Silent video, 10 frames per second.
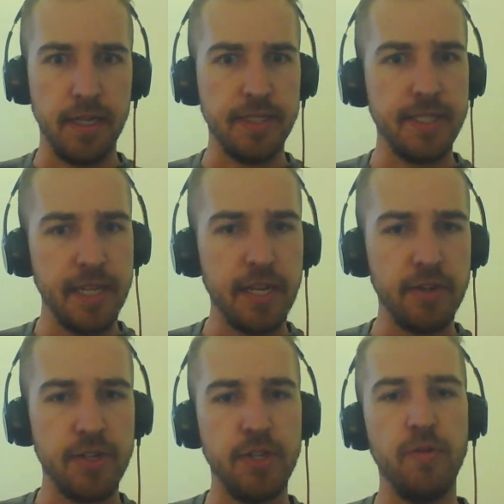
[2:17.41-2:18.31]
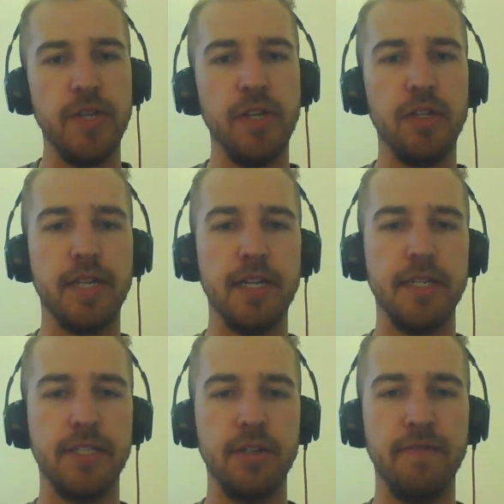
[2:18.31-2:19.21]
sending you to when you click on
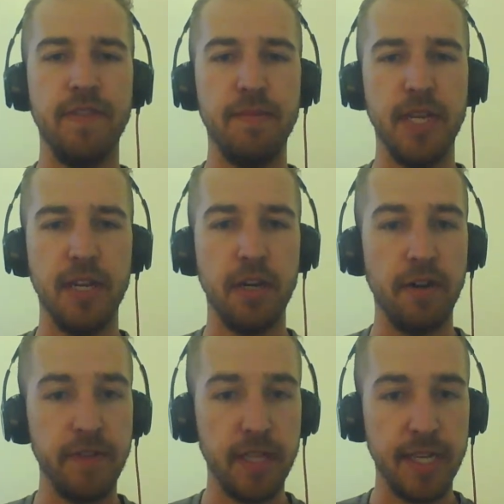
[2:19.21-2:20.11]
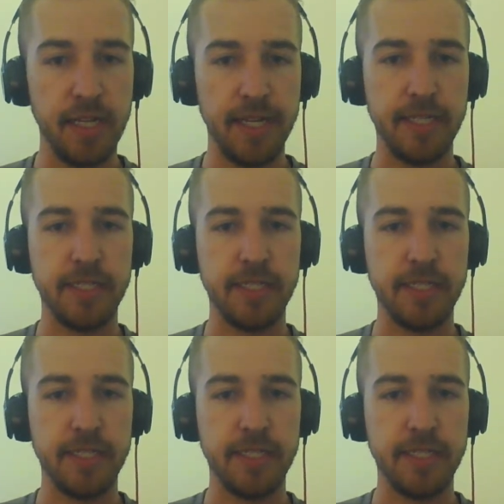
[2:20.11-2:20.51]
a certain VPN are affiliate links.